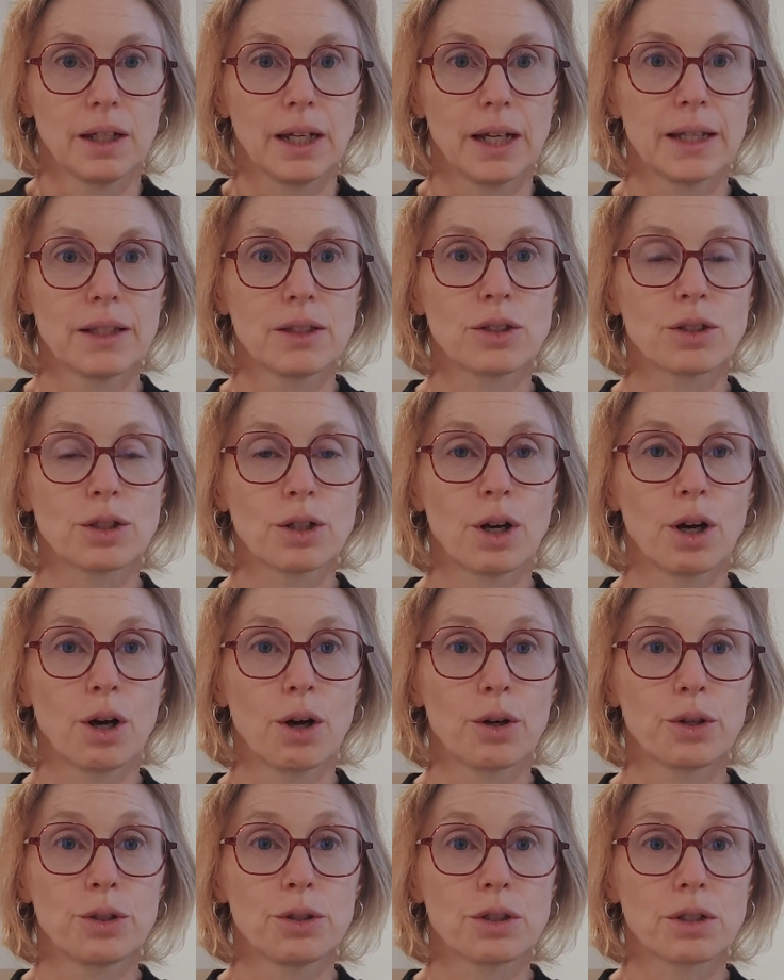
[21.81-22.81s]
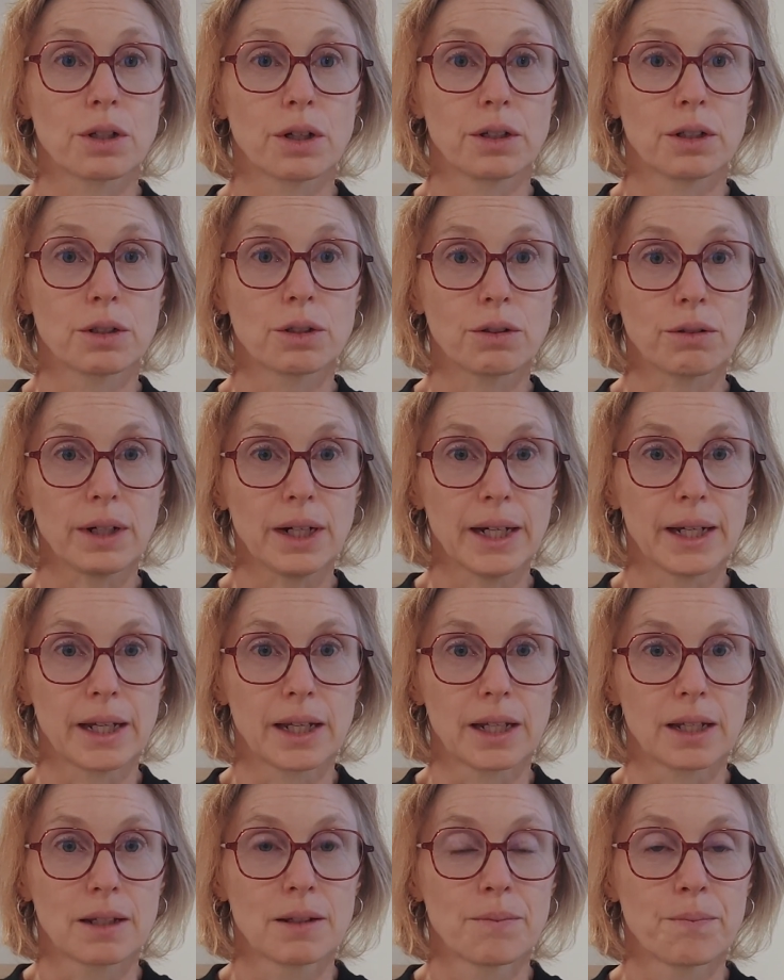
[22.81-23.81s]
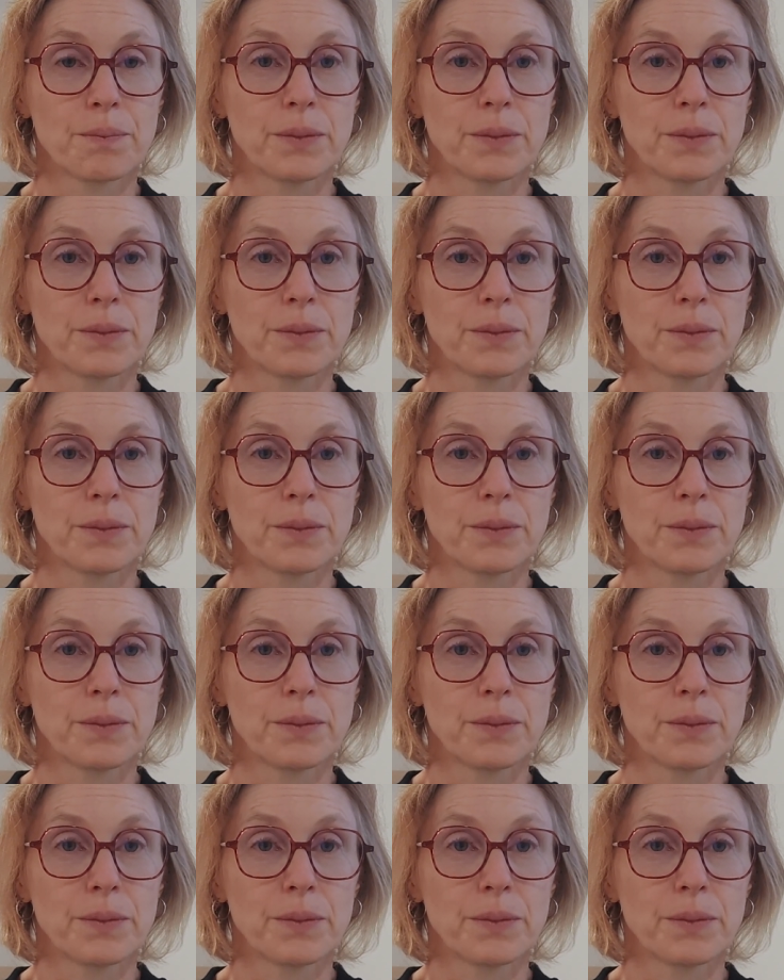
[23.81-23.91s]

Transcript: And so you started crying.